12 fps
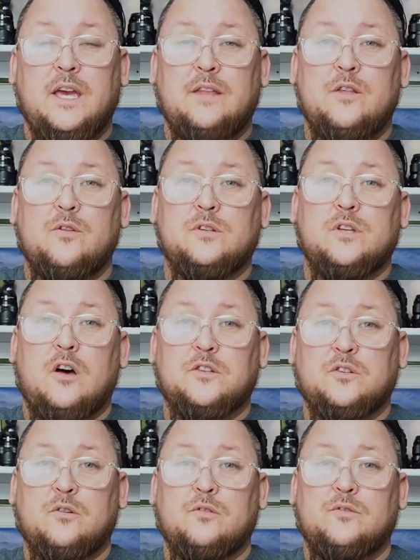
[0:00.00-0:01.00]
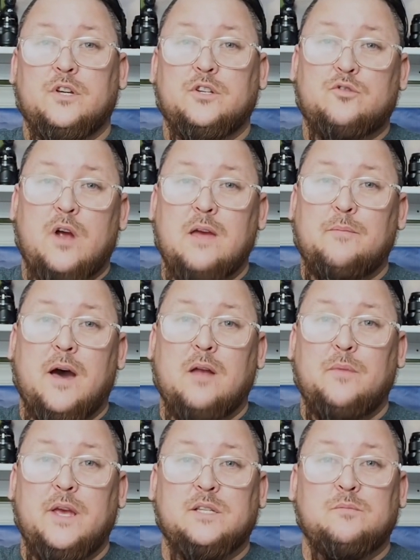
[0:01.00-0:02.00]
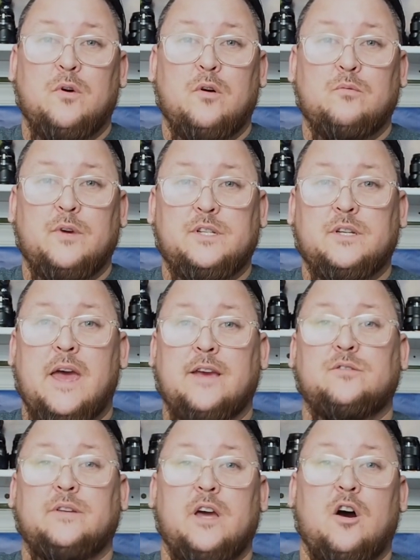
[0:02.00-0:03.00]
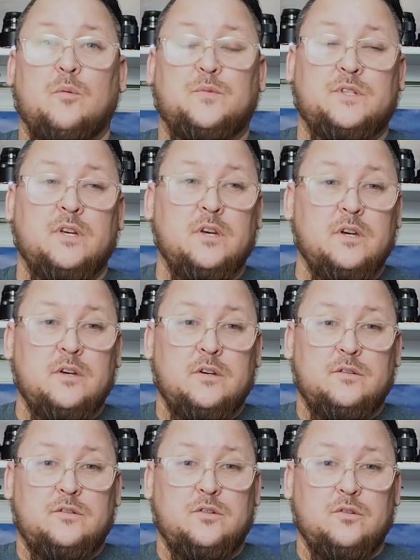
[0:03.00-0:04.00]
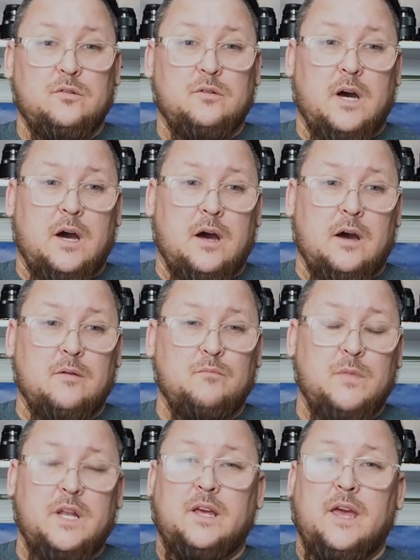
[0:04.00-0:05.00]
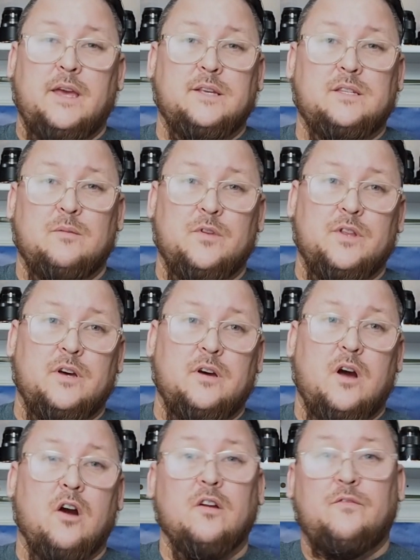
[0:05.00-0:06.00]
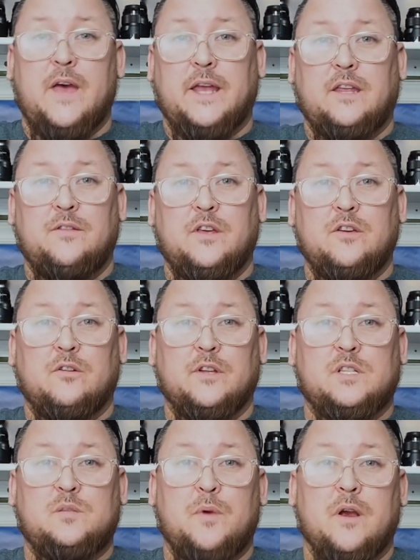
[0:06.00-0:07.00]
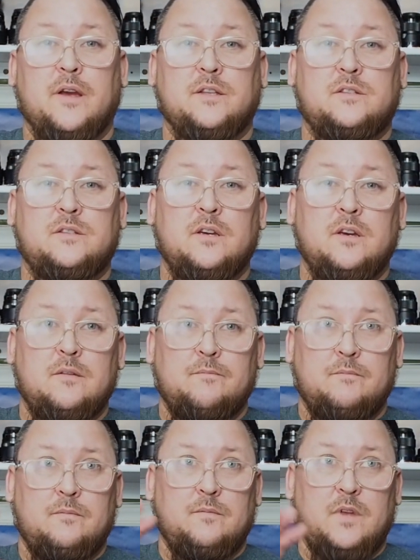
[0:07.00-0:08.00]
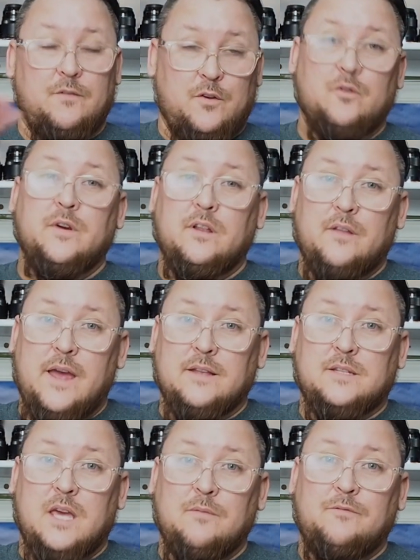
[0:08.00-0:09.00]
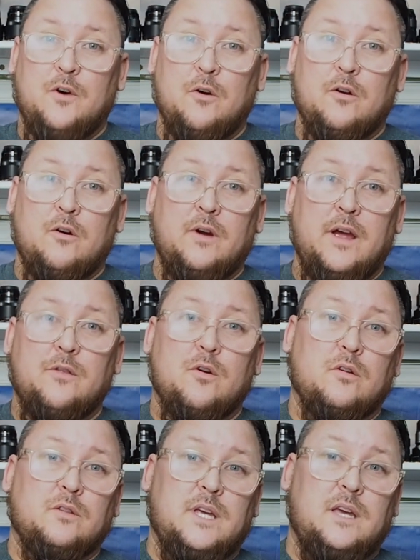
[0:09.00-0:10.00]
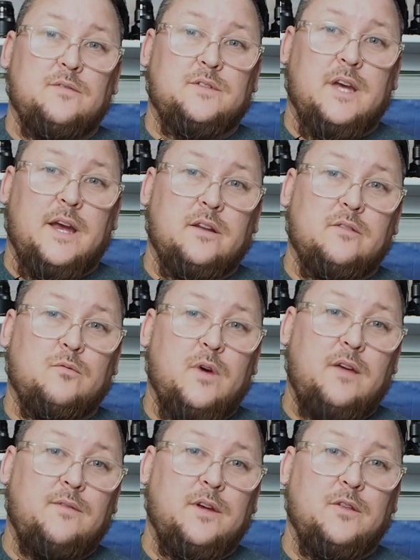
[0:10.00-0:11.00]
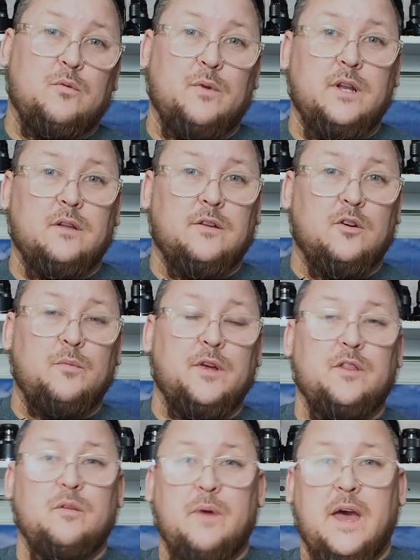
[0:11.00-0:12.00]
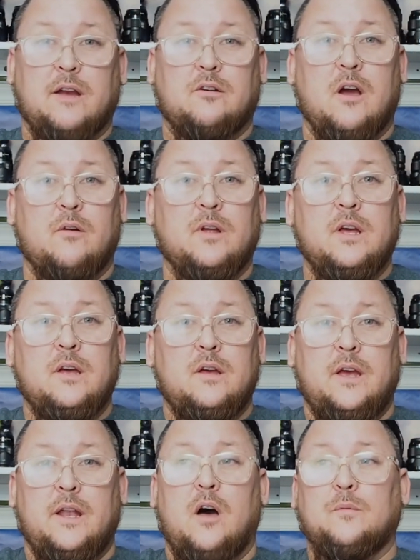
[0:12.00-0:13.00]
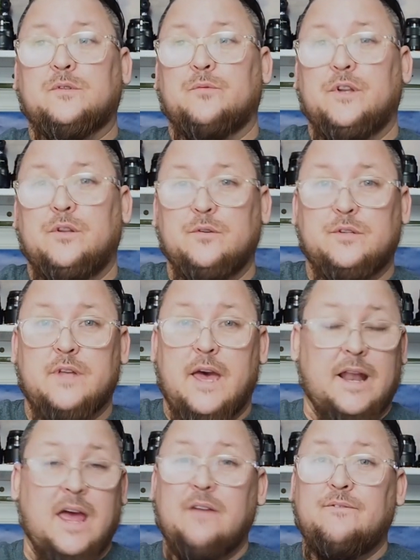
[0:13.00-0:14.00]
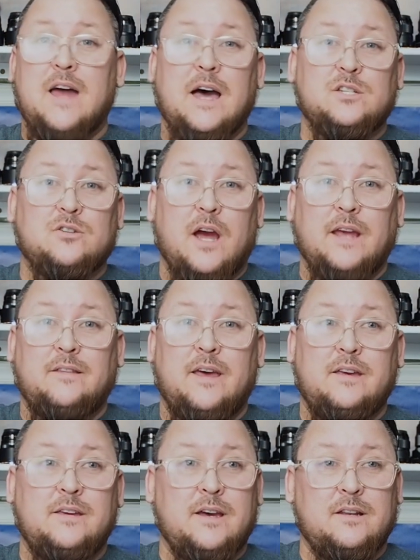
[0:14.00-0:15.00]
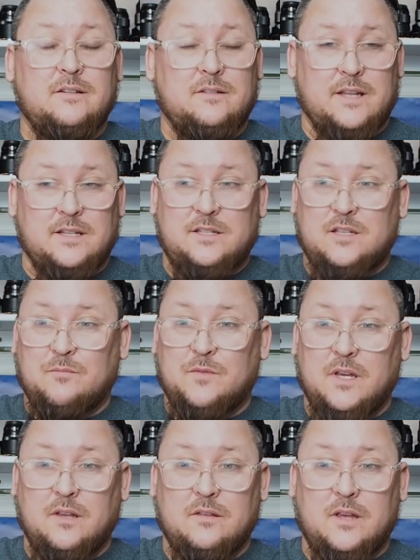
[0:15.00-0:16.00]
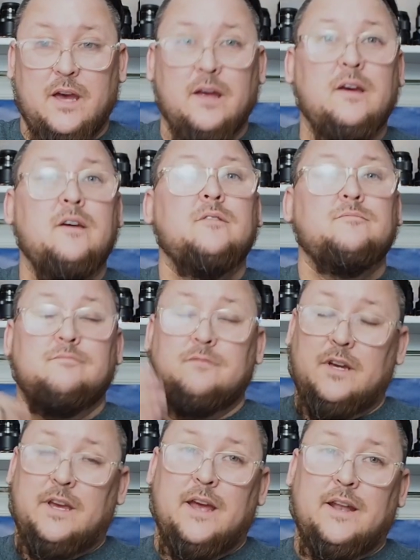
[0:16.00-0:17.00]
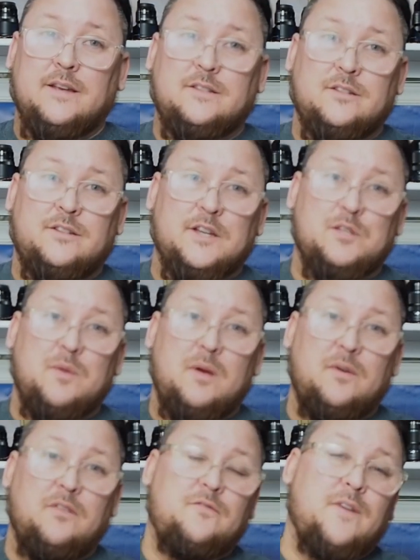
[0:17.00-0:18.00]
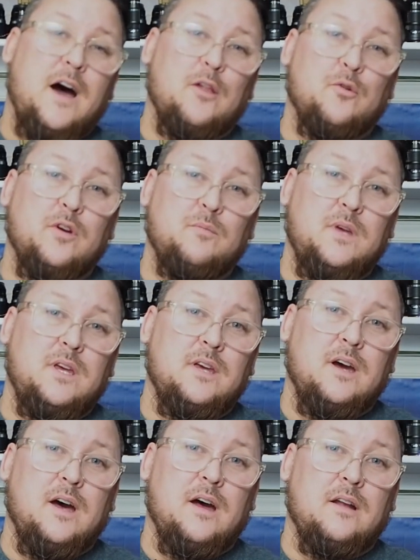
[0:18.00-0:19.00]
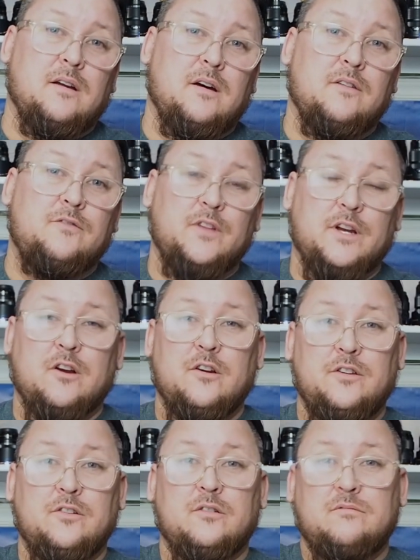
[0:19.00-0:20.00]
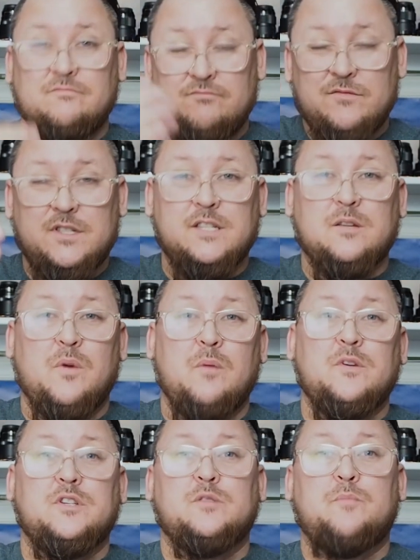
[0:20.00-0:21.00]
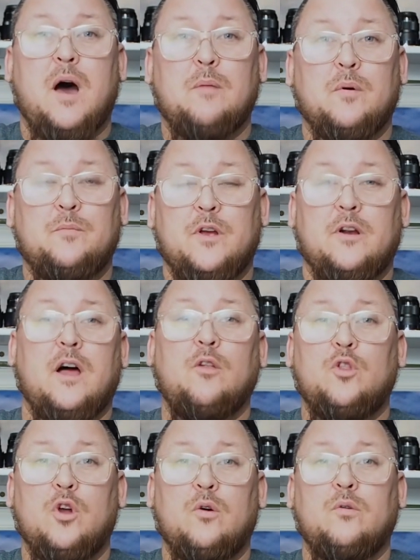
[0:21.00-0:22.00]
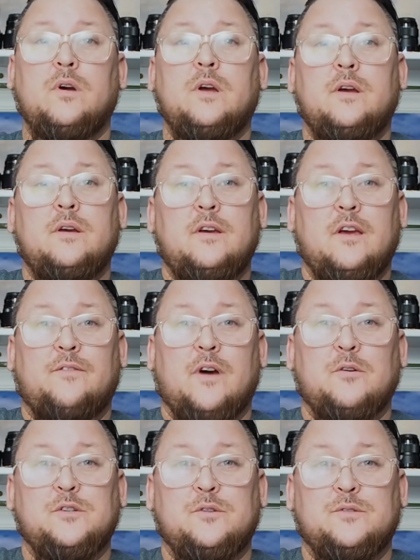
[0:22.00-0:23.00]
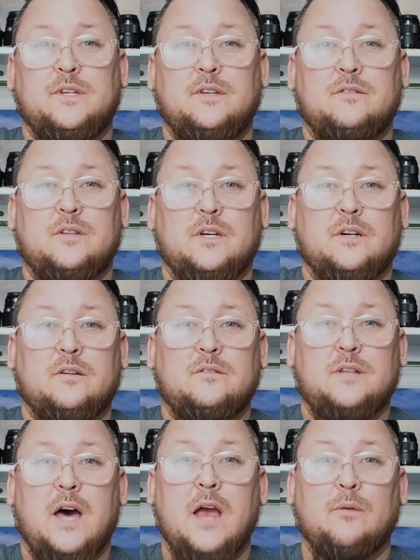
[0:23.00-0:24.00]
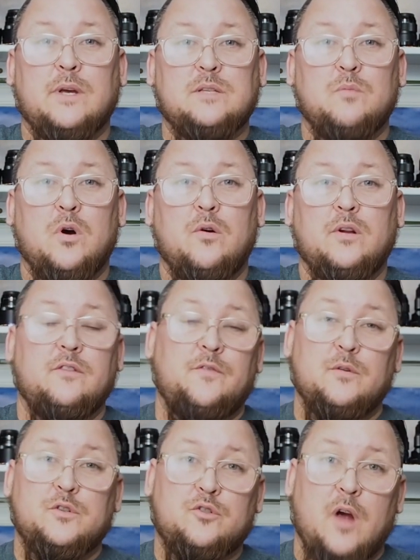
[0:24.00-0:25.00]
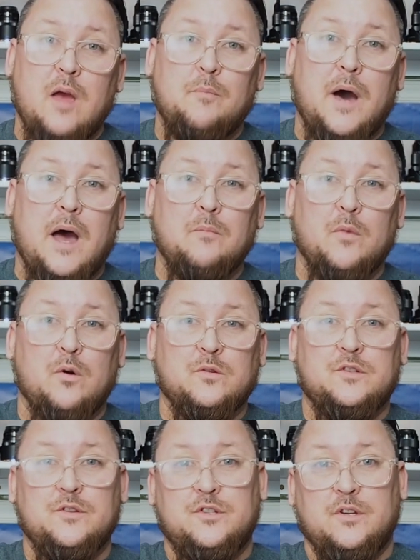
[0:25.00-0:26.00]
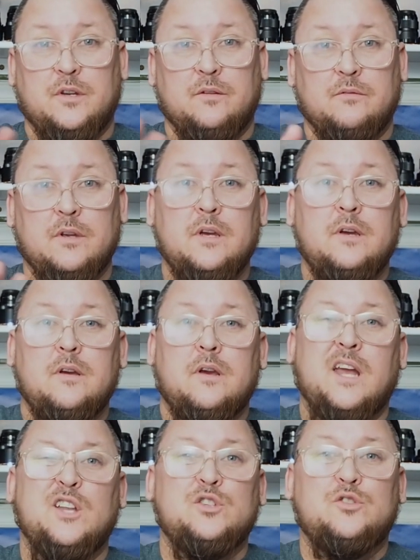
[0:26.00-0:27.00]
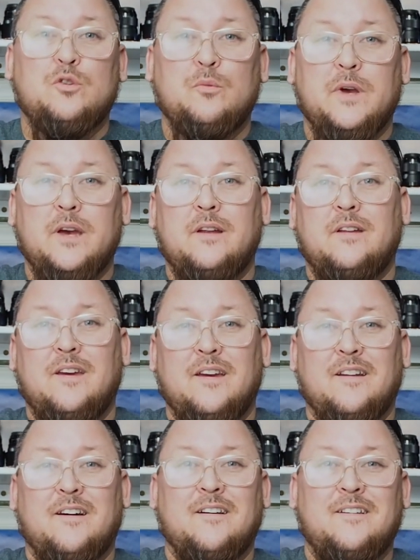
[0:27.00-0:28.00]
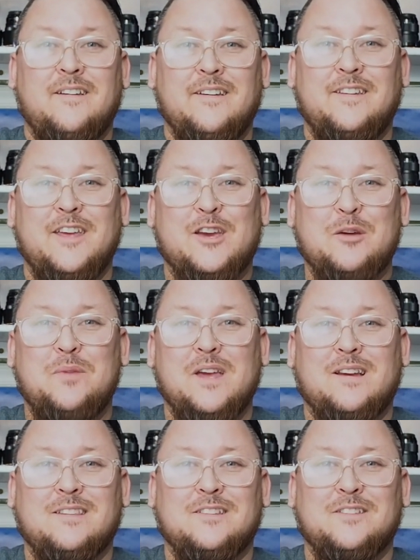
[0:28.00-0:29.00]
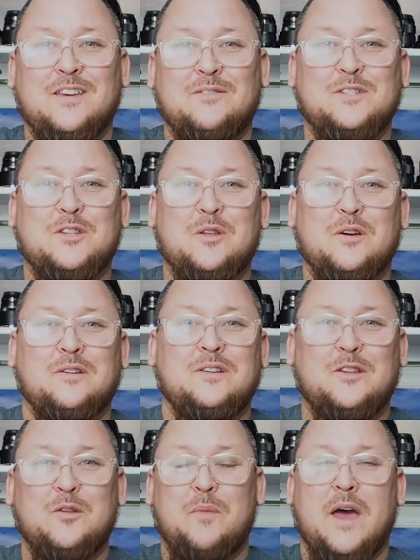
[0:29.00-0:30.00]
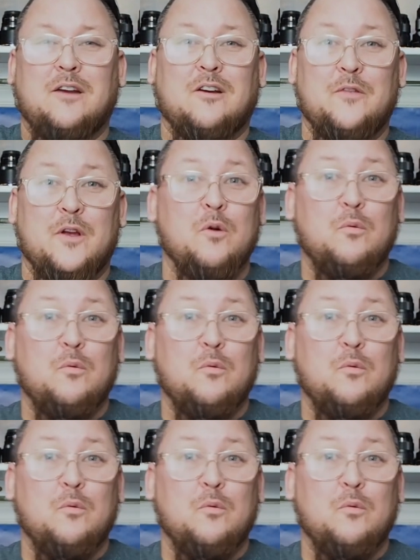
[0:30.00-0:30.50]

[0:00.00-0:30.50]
And then there's also the tripod based mode, which actually helps to mitigate some of the artifacting that you'll experience if you're doing a landscape photo and there are leaves kind of waving in the wind a little bit in the background. It helps reduce that. I have not tried that yet. That's something that, again, I suggest maybe following me on Flickr, and you'll see some images pop up there, and I'll note if I was using the high-res mode and if it was tripod mode, so that you can kind of zoom in and take a peek at the leaves in the background there.